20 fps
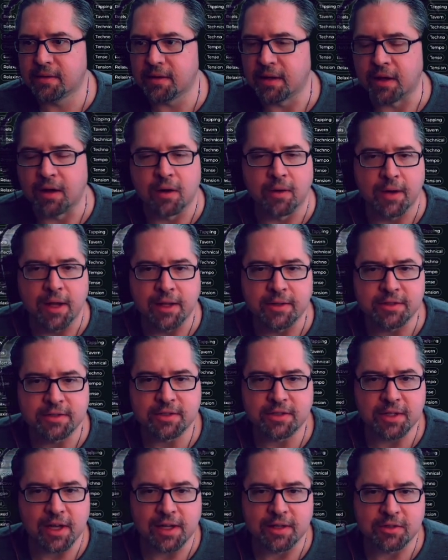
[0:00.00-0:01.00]

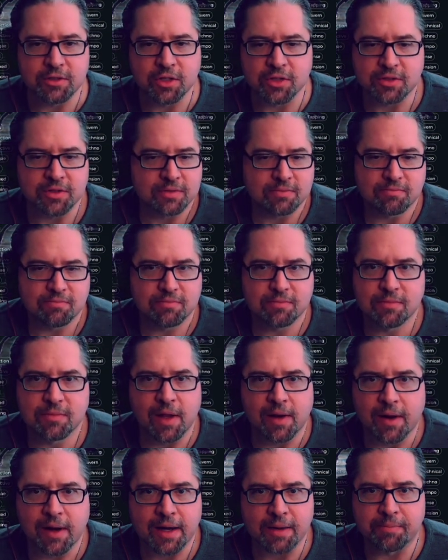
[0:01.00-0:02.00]

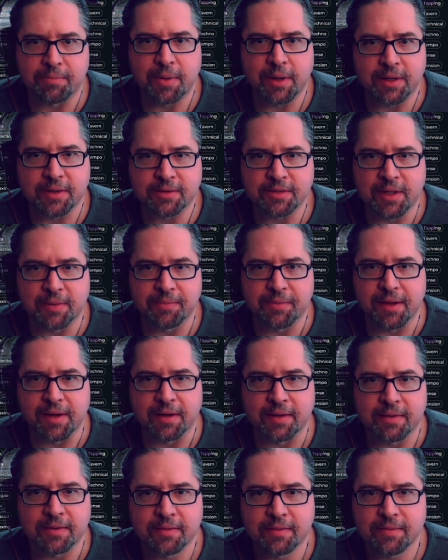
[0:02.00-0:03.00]
I could pick
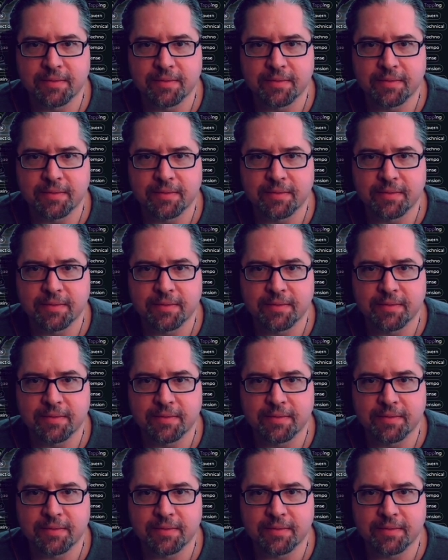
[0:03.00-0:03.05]
something